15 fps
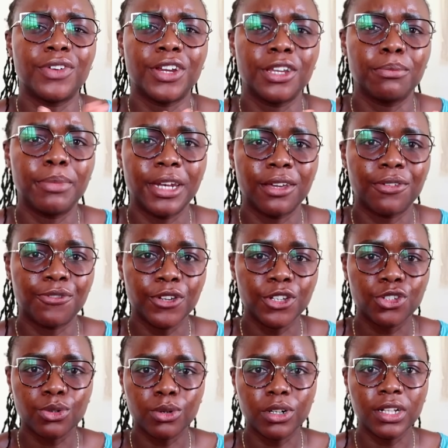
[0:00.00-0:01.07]
very
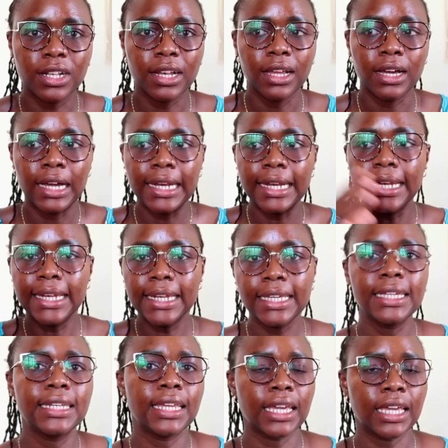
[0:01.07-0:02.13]
beneficial
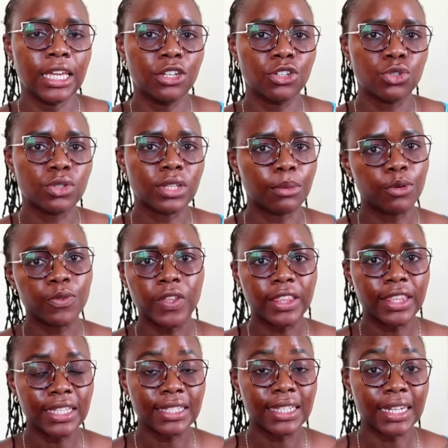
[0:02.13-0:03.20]
leaning into some of the
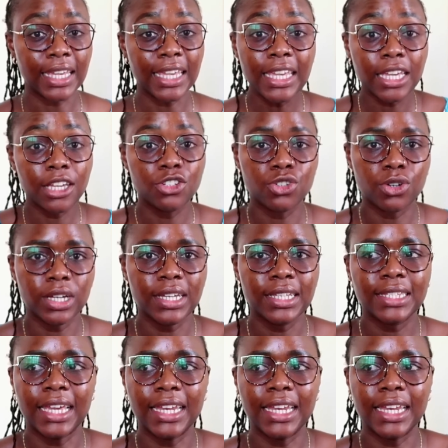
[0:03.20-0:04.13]
things that he enjoys